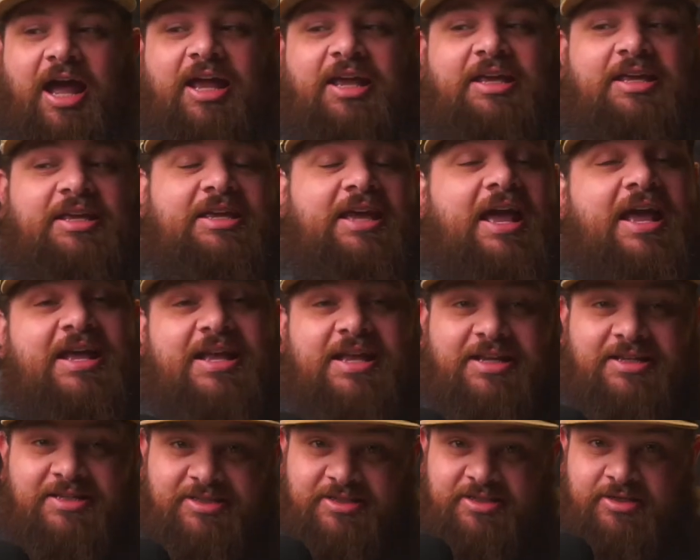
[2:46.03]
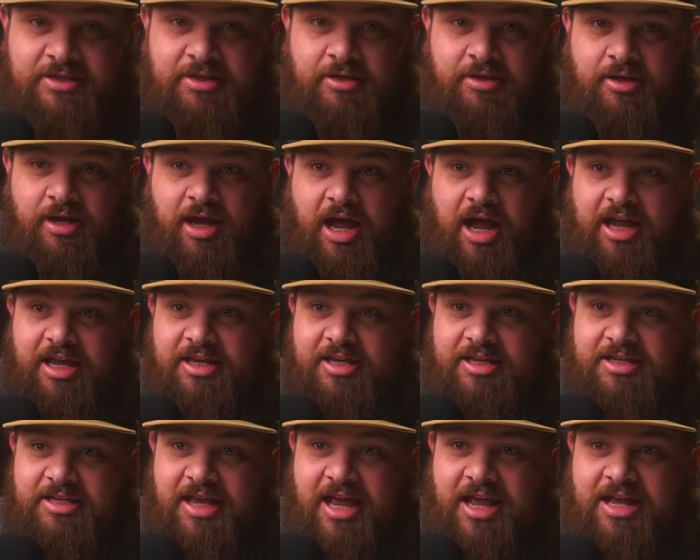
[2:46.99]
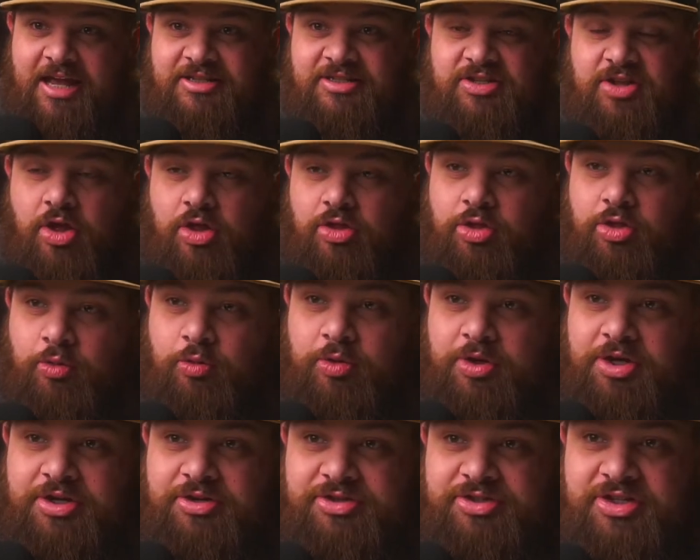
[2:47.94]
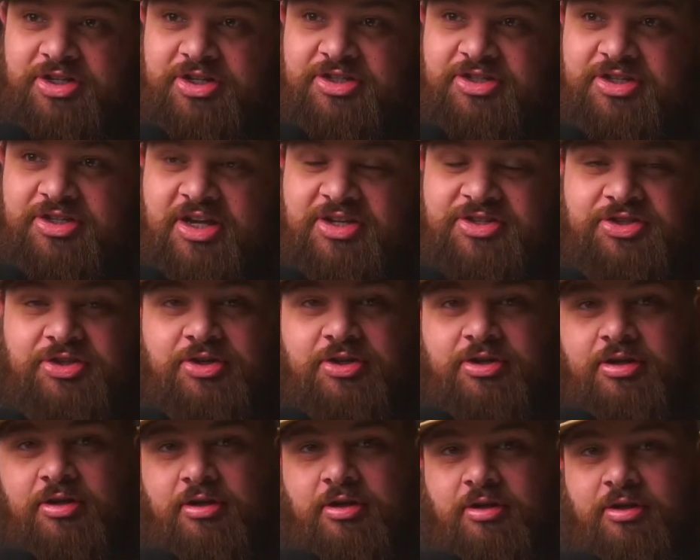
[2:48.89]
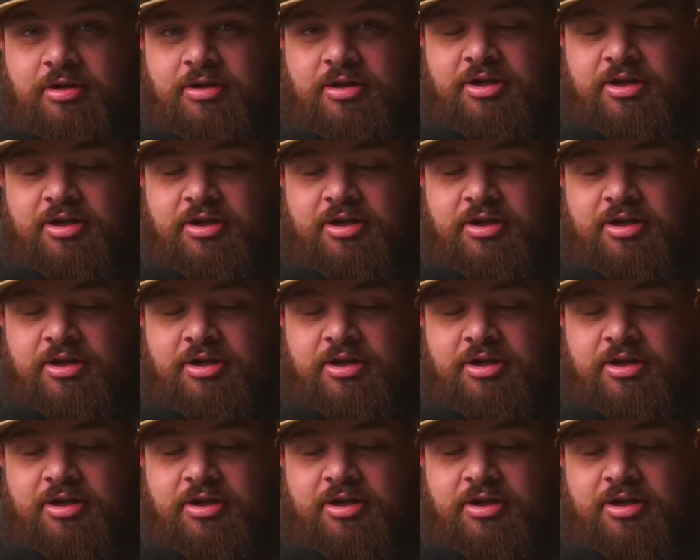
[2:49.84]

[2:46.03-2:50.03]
I guess the real successor